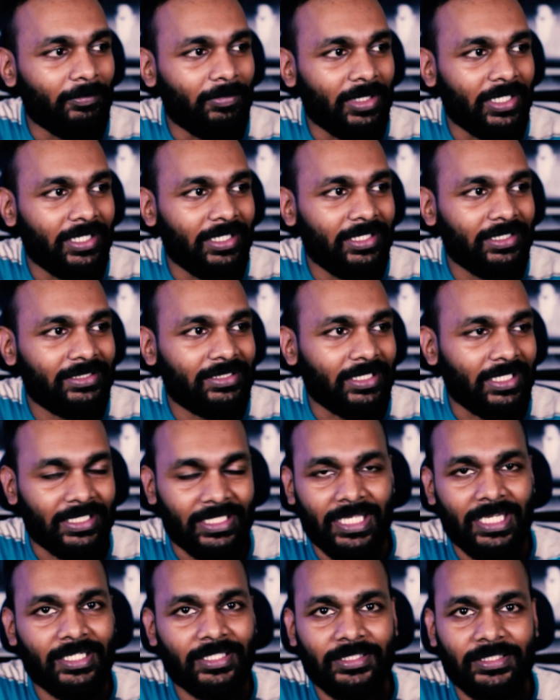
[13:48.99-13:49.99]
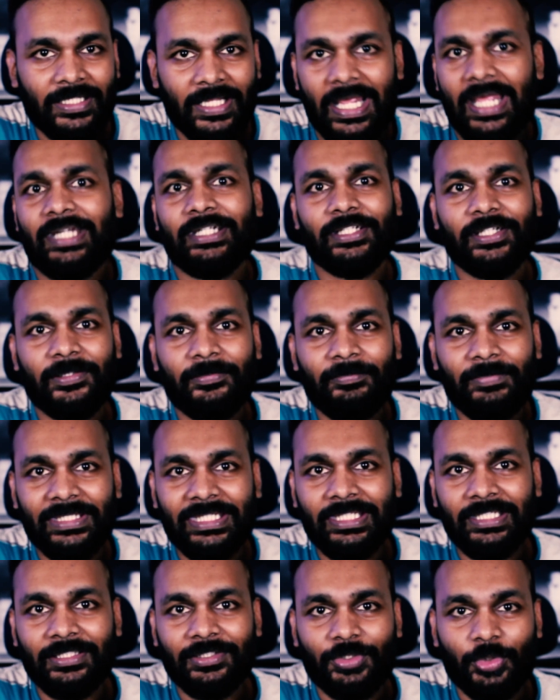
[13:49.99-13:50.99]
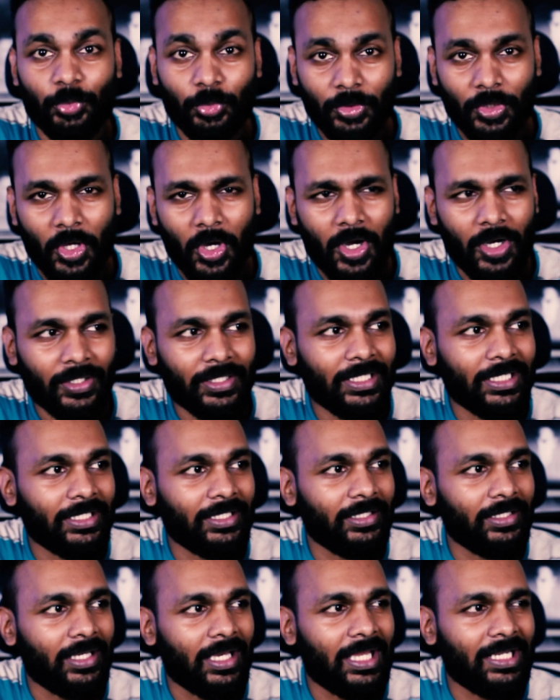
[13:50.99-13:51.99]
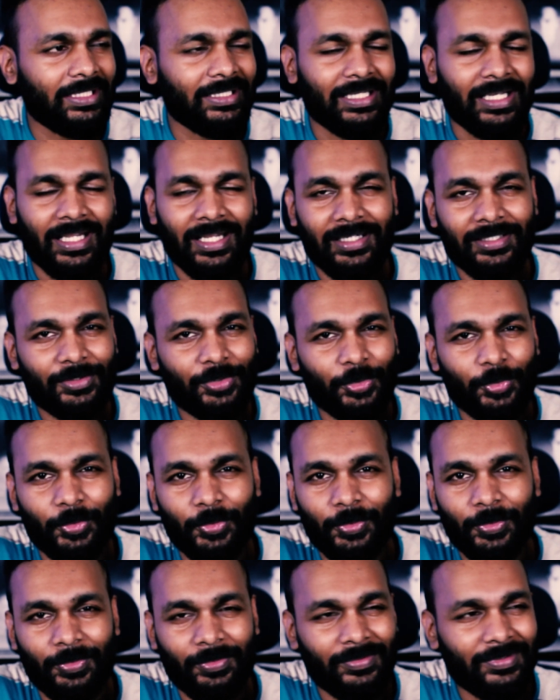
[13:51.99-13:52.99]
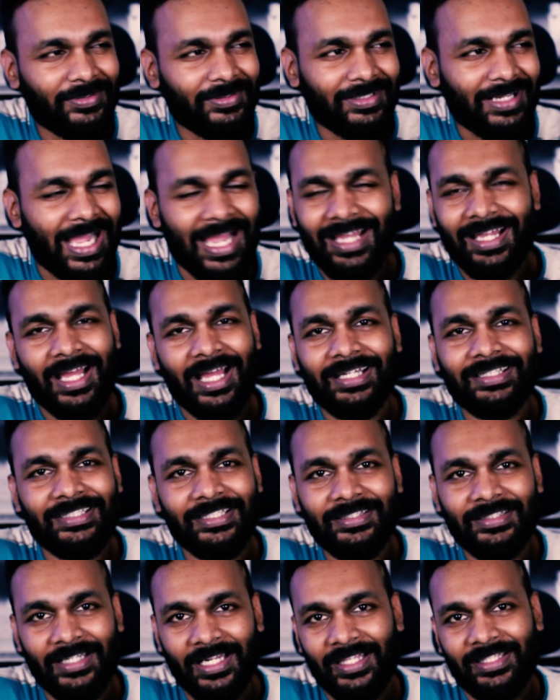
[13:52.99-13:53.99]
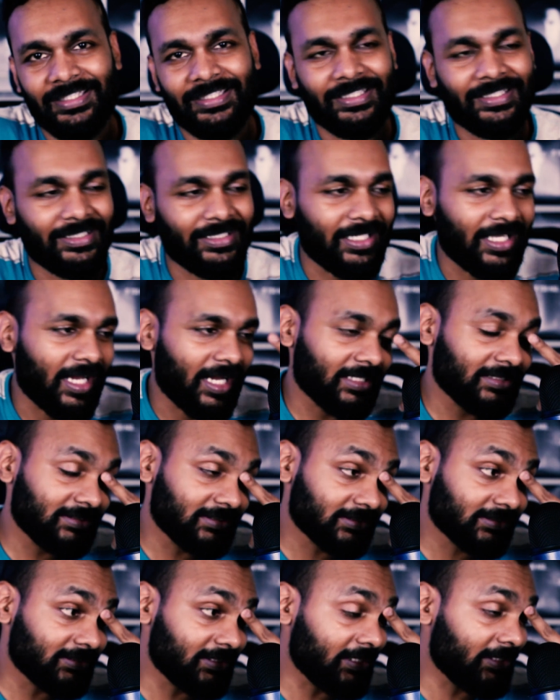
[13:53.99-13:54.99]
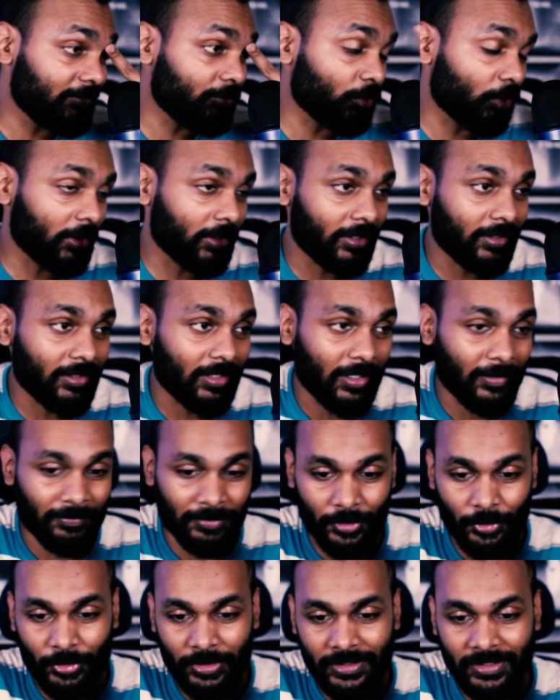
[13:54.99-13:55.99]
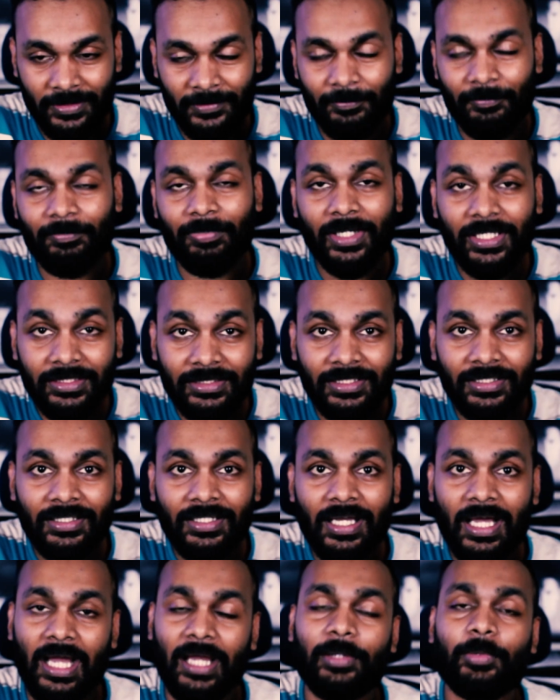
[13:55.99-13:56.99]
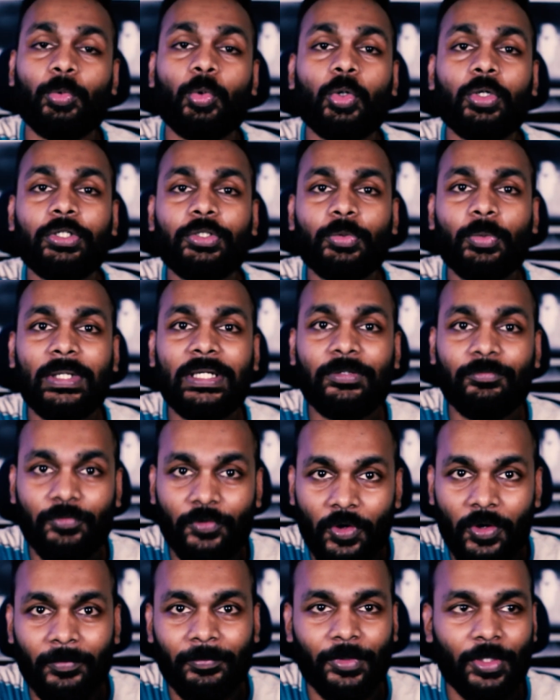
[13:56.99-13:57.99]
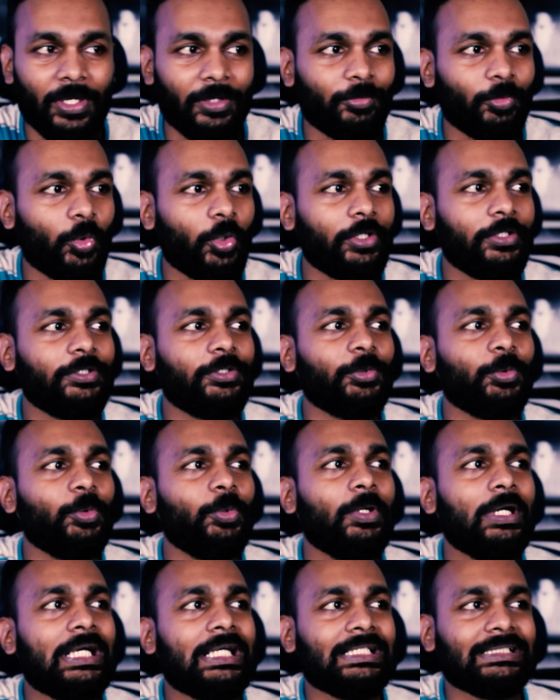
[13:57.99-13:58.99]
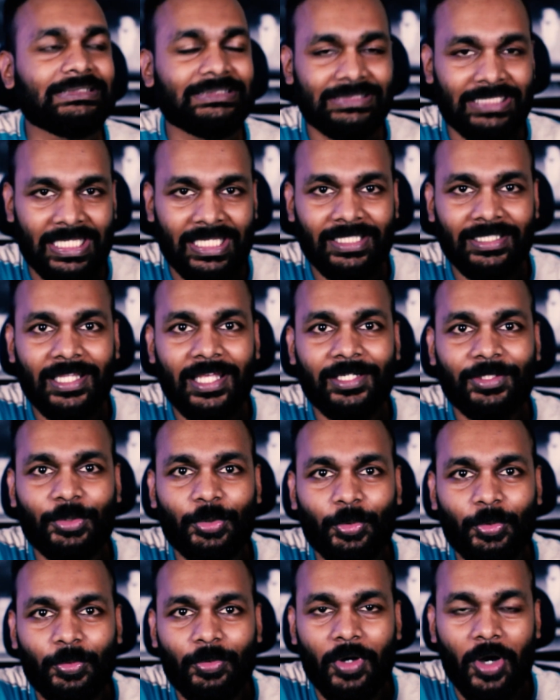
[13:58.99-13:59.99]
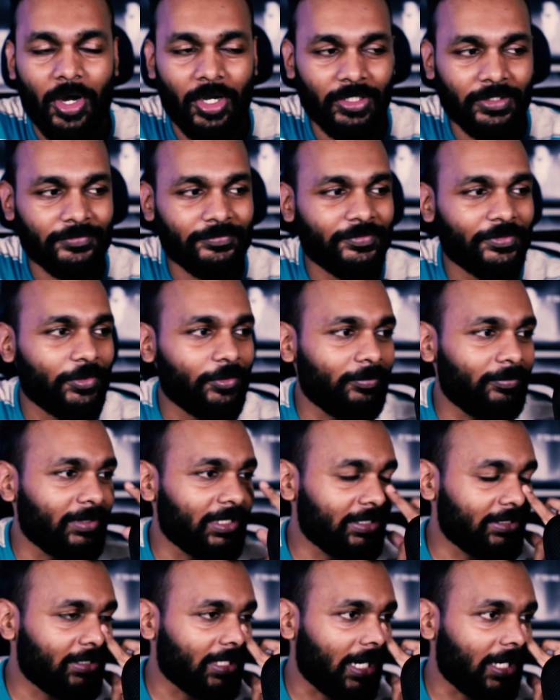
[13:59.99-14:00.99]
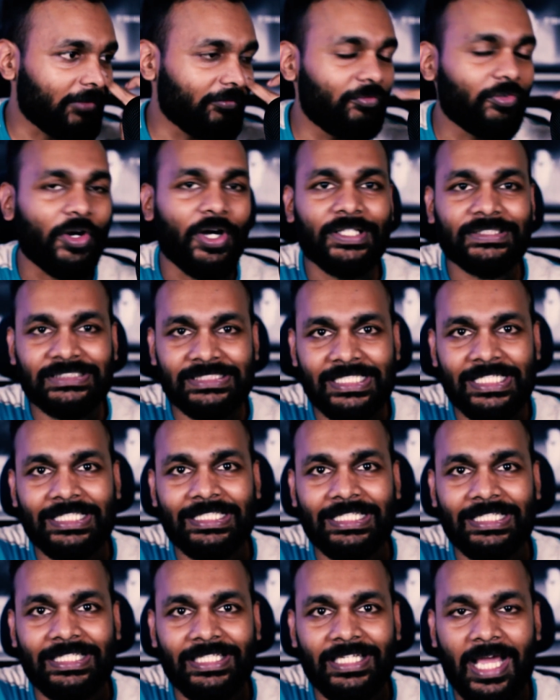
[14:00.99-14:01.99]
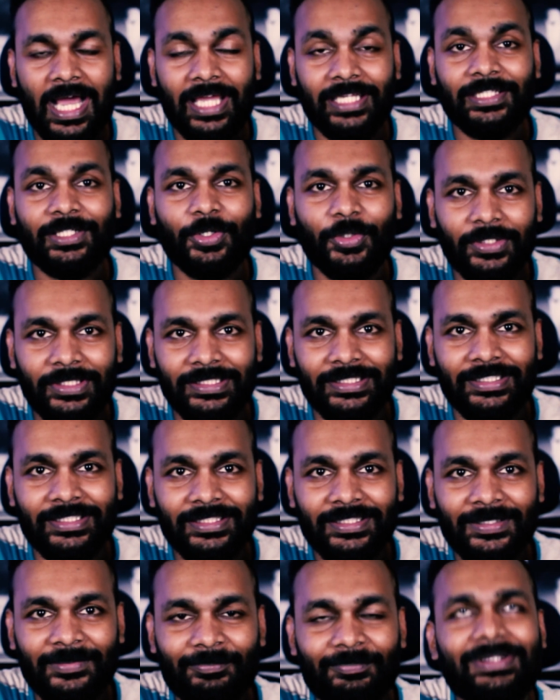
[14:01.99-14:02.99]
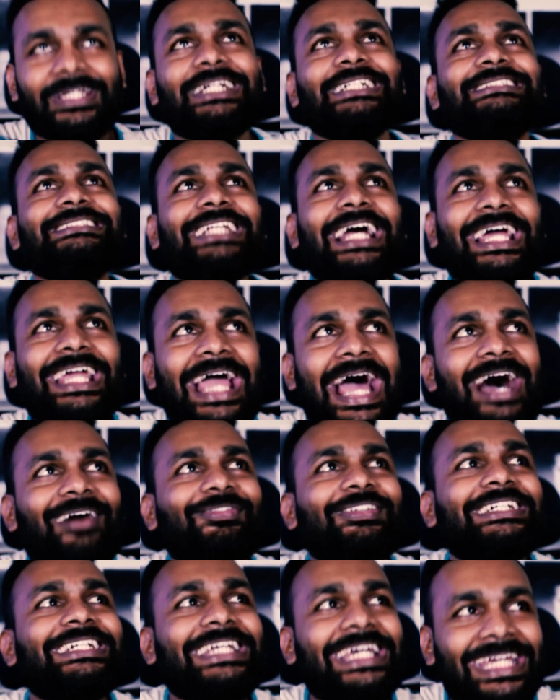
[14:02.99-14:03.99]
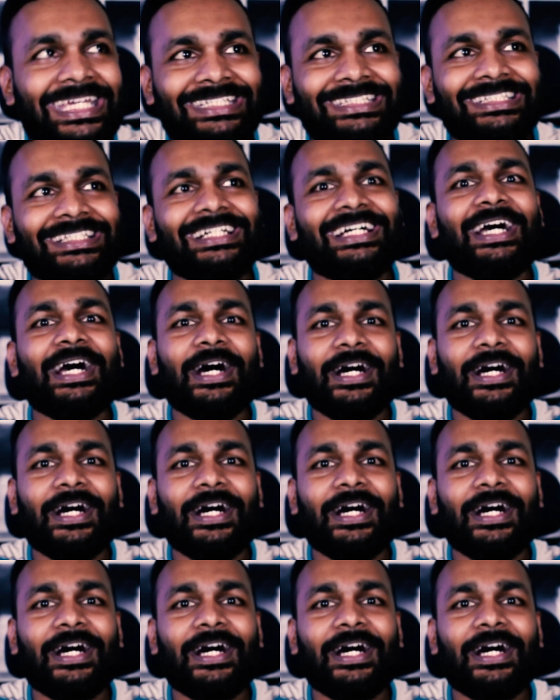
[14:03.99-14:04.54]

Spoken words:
but again, it ended up being too long and I didn't like it. I just didn't want to upload it, but I want to inform you. I want to say that to all of you, but unfortunately, I couldn't because I haven't hit